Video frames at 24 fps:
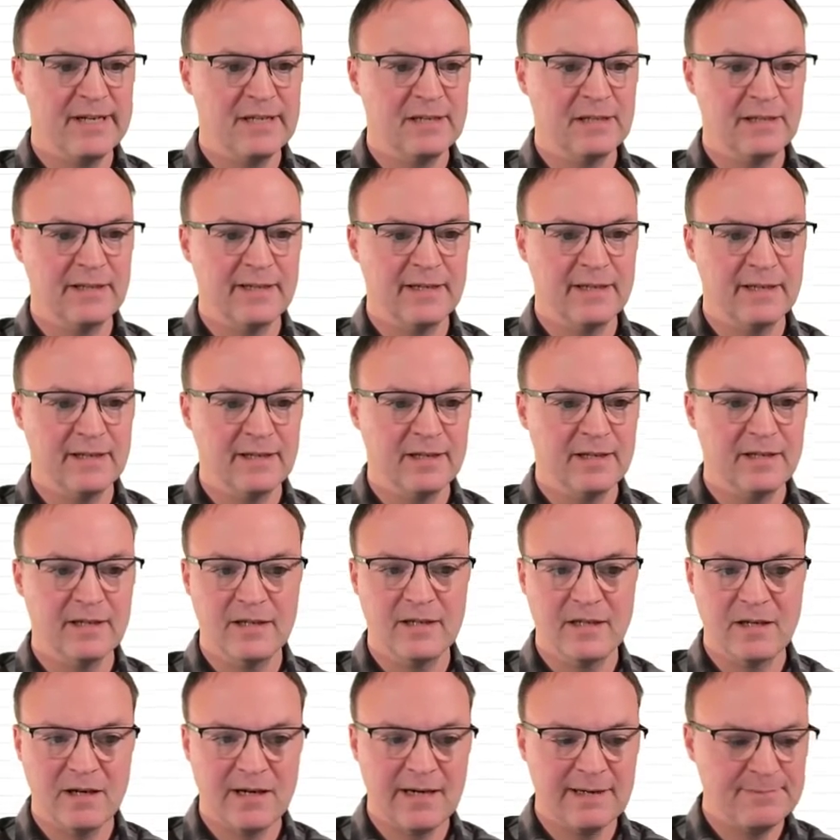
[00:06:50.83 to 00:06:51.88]
click,
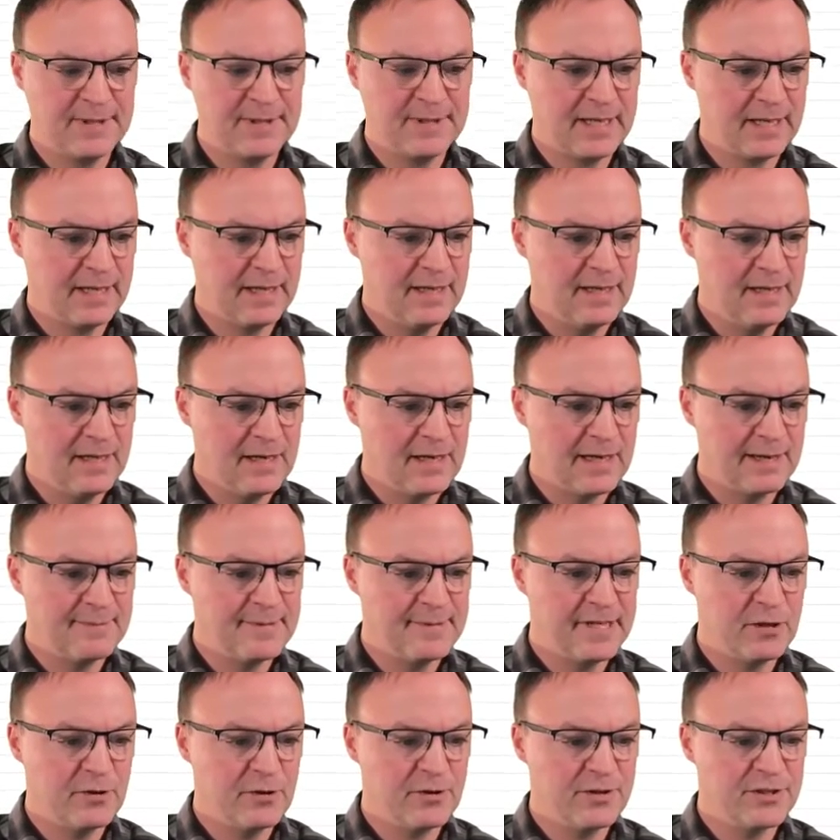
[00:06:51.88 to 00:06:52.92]
copy. I'm
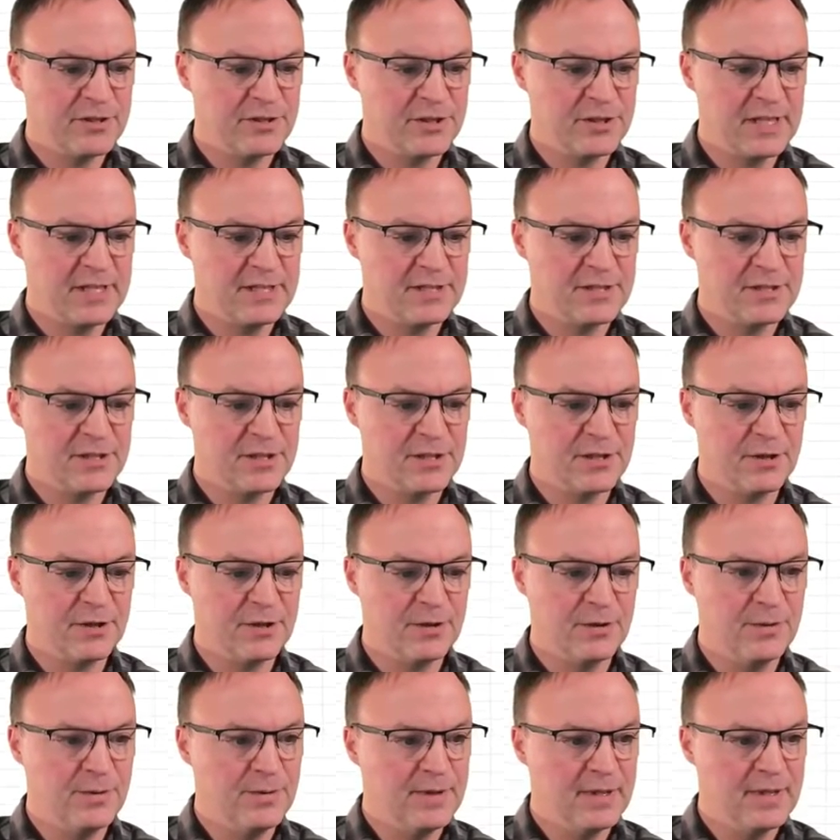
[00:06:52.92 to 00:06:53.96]
going to go to sheet
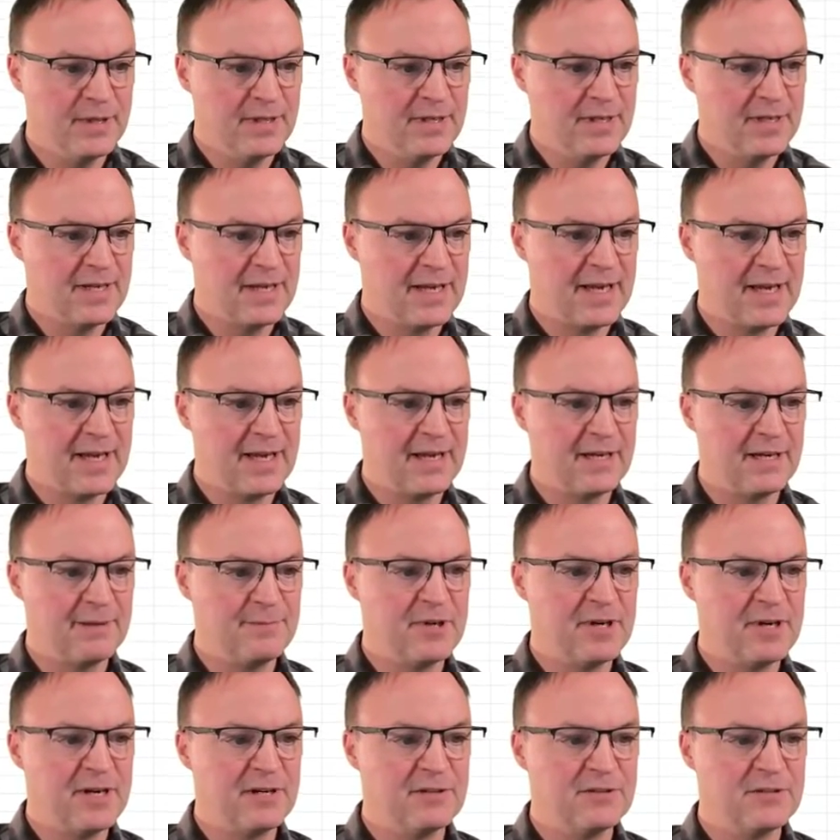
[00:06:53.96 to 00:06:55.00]
2, and I'm
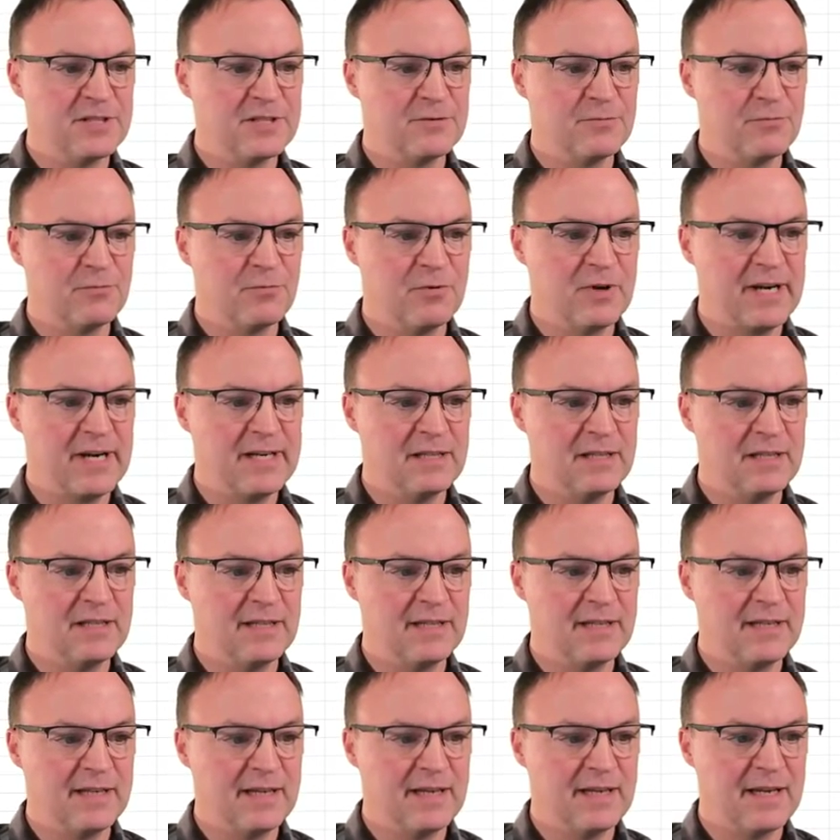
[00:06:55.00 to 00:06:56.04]
going to just right
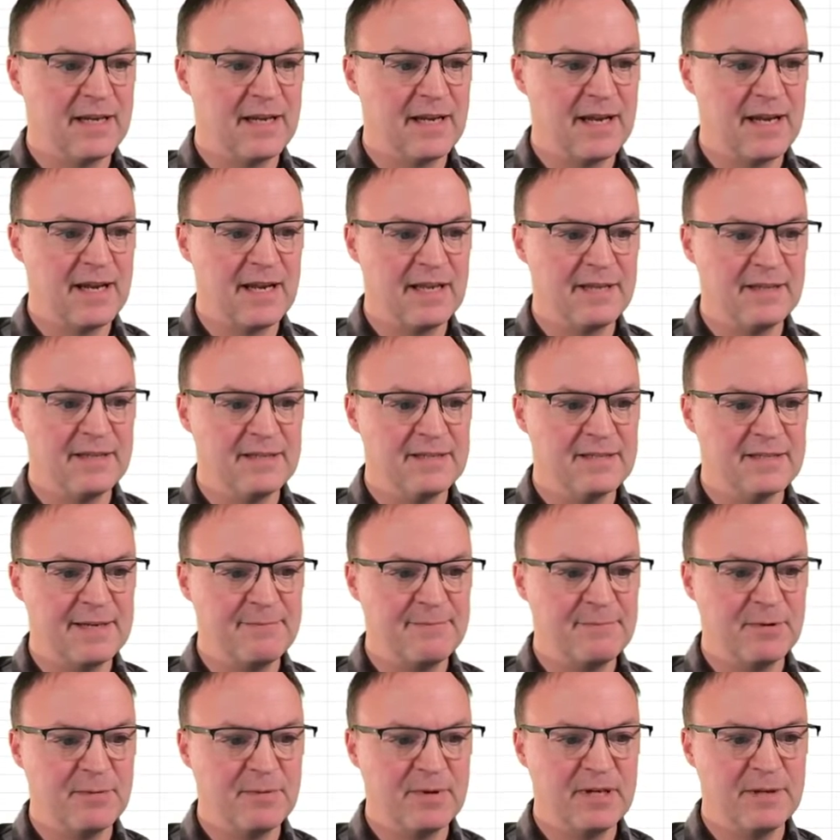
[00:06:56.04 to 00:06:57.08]
click, and this
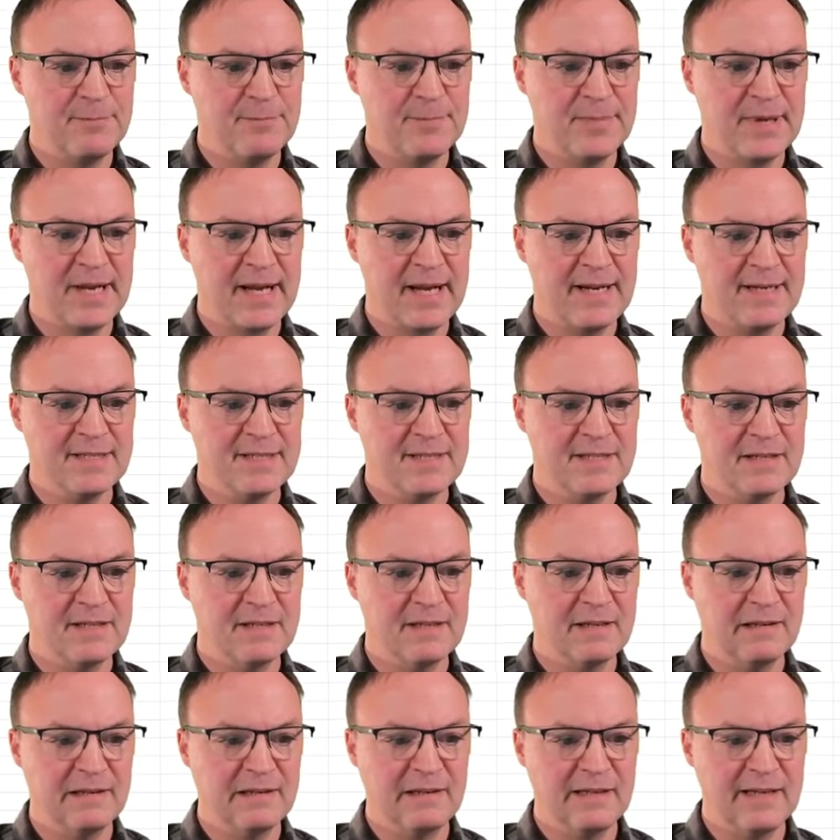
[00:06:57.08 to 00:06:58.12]
time I'm going to paste
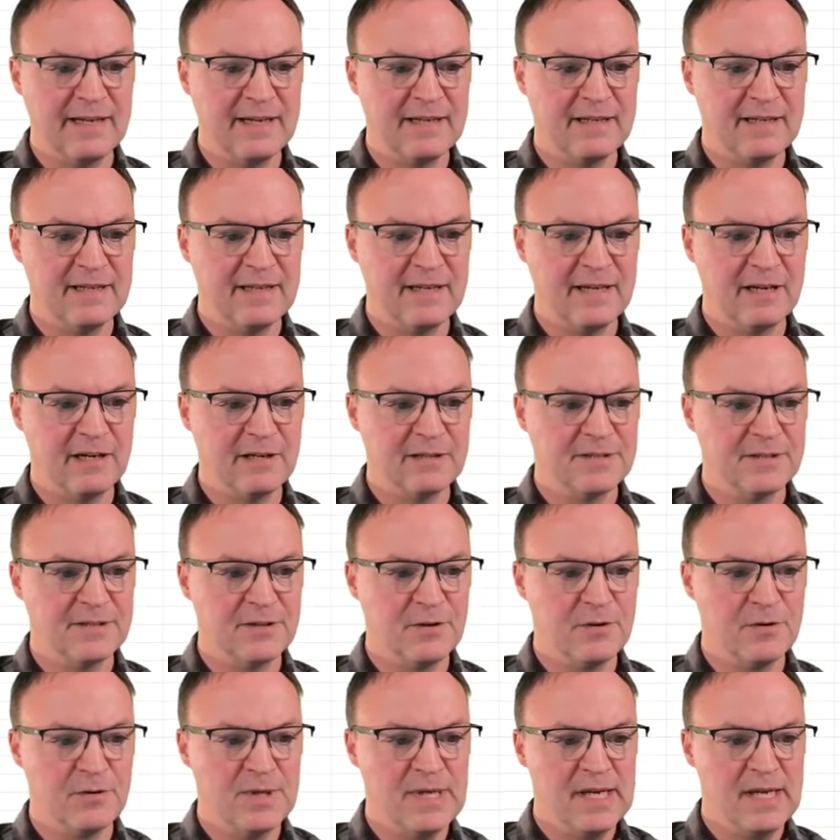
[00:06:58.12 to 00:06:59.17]
link here.
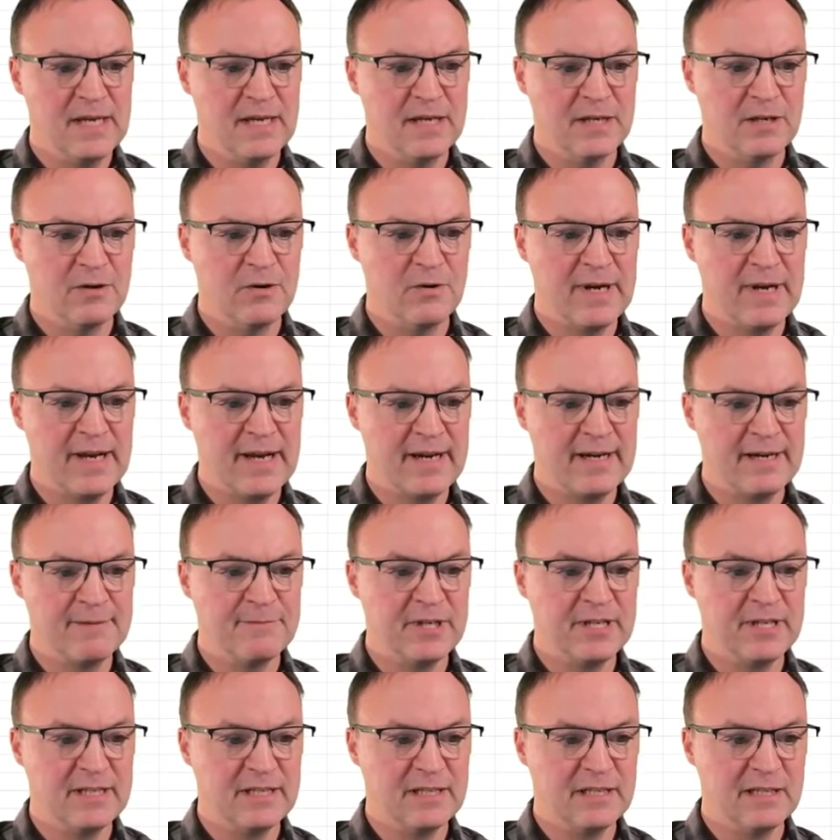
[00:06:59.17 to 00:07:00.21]
So go ahead, I'm
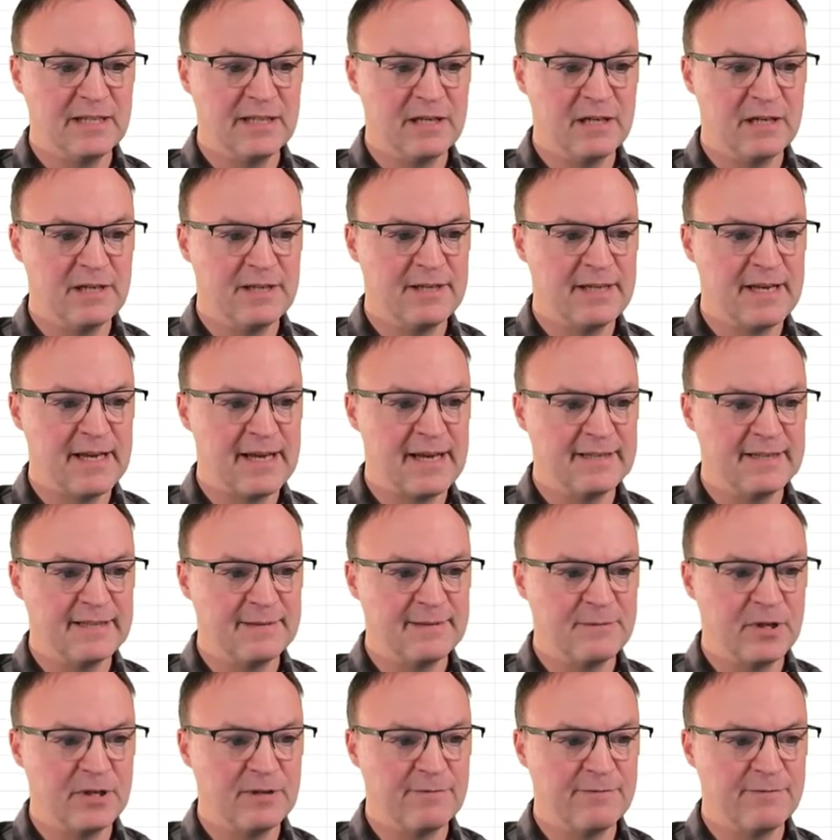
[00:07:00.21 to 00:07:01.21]
going to click on that. I'm going to